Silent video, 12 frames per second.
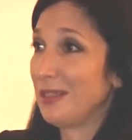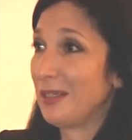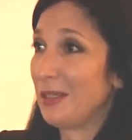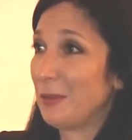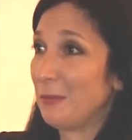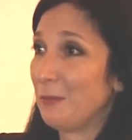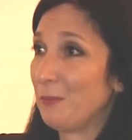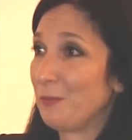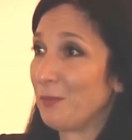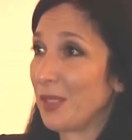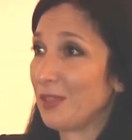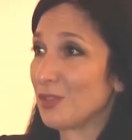
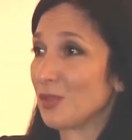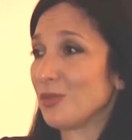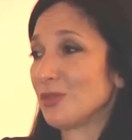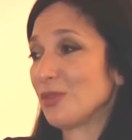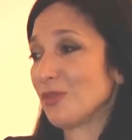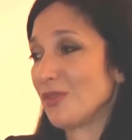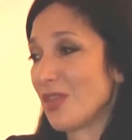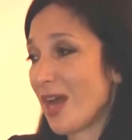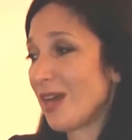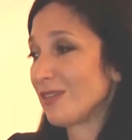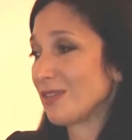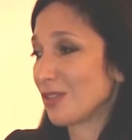And so
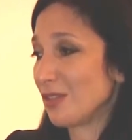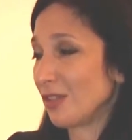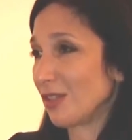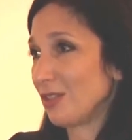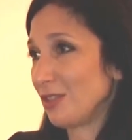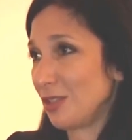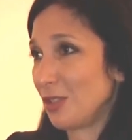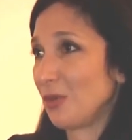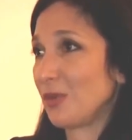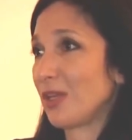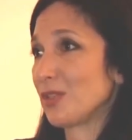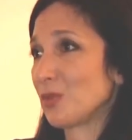that's going to continue,
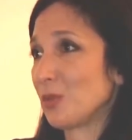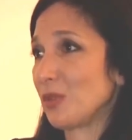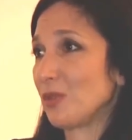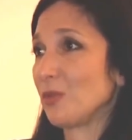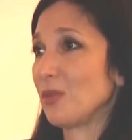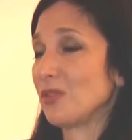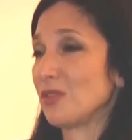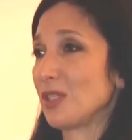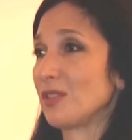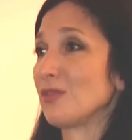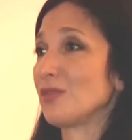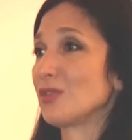and that's one of the reasons,
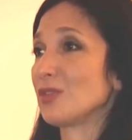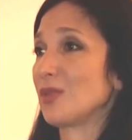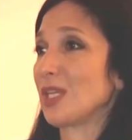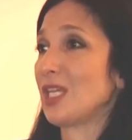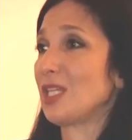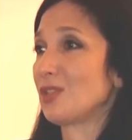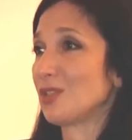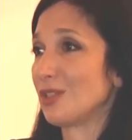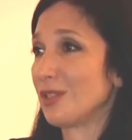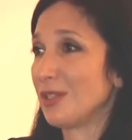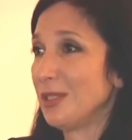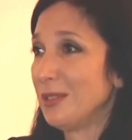that
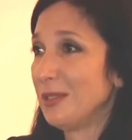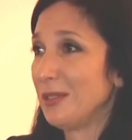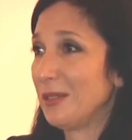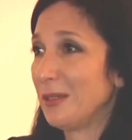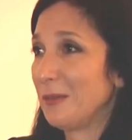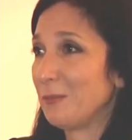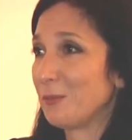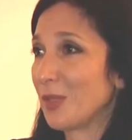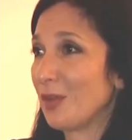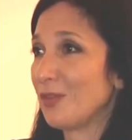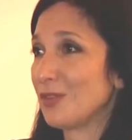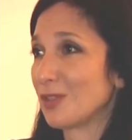diversification
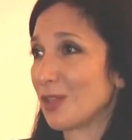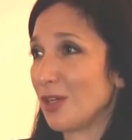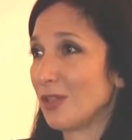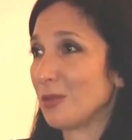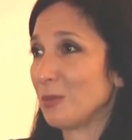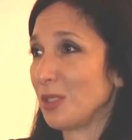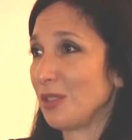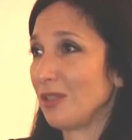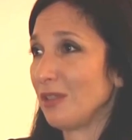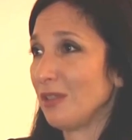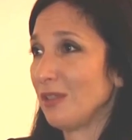of its economy